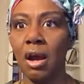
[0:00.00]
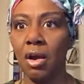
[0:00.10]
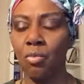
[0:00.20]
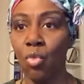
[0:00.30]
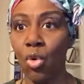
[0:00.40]

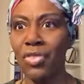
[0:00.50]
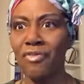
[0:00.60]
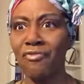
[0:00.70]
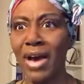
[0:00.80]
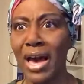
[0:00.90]
are more
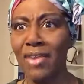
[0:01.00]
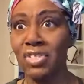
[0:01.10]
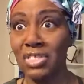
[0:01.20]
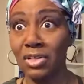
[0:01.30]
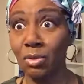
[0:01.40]
than 5
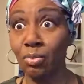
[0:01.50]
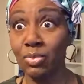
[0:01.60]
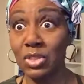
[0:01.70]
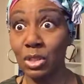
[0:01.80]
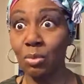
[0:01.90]

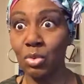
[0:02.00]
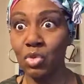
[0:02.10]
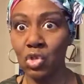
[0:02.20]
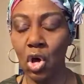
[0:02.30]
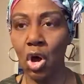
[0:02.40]

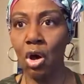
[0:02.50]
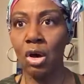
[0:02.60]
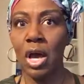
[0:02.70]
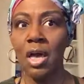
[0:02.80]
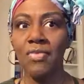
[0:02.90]
syllables
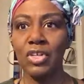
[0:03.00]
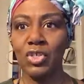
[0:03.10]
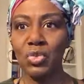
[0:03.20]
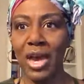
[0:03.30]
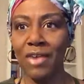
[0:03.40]
long, that
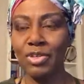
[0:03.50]
you have